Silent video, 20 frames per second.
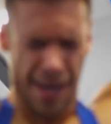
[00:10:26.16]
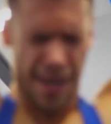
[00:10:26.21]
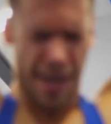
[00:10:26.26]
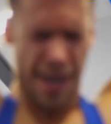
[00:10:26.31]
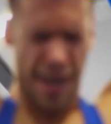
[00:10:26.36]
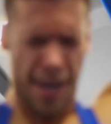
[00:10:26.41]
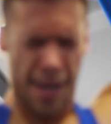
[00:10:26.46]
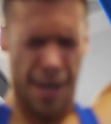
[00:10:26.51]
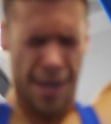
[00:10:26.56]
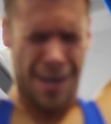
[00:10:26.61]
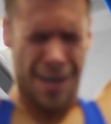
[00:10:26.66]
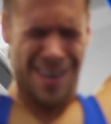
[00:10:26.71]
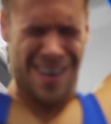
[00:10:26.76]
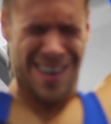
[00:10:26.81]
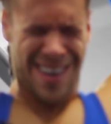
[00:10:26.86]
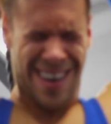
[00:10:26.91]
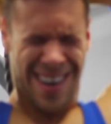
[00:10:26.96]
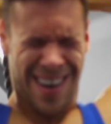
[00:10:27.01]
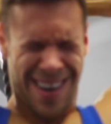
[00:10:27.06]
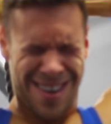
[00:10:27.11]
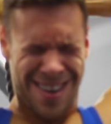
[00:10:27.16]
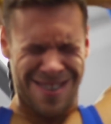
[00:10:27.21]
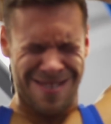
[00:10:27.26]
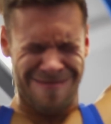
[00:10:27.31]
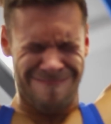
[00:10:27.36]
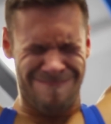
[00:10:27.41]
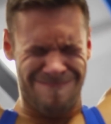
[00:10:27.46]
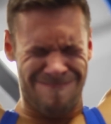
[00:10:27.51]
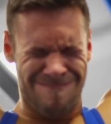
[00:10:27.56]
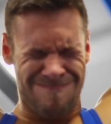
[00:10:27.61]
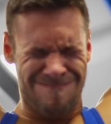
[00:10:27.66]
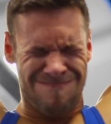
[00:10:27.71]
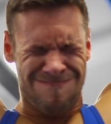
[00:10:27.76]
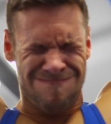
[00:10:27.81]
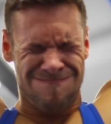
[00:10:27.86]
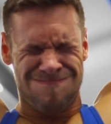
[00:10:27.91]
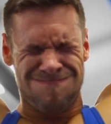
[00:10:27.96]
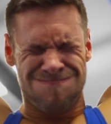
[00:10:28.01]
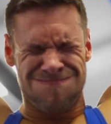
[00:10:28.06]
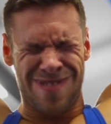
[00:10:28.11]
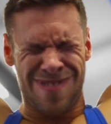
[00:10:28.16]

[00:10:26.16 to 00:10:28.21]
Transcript: But if you do it half-assed, your